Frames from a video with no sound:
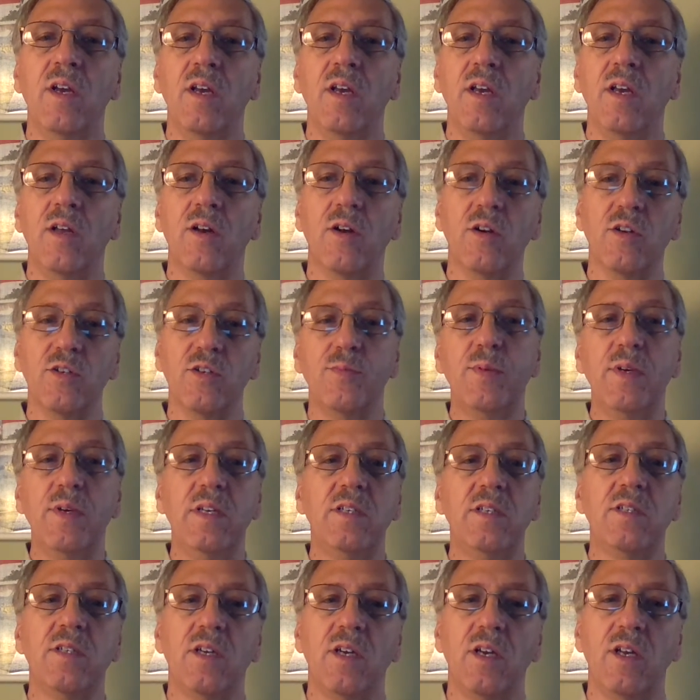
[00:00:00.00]
in our
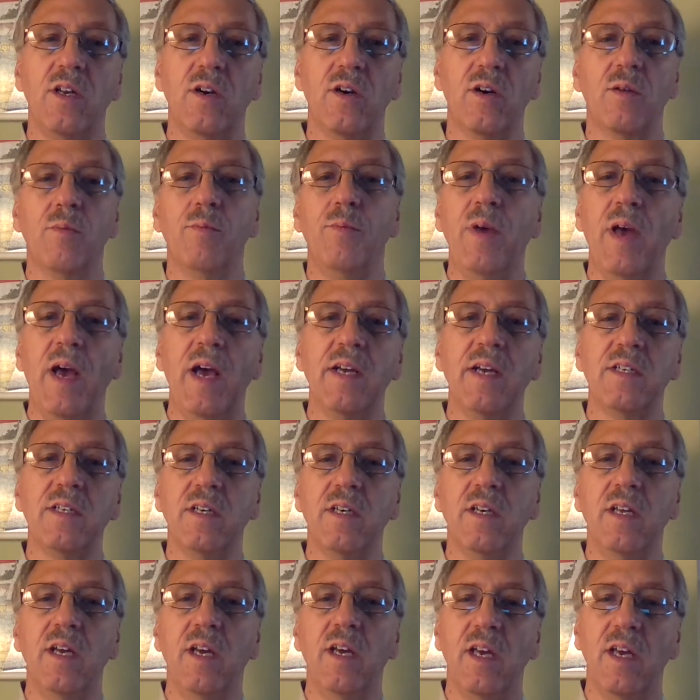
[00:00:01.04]
speech, in our compassion,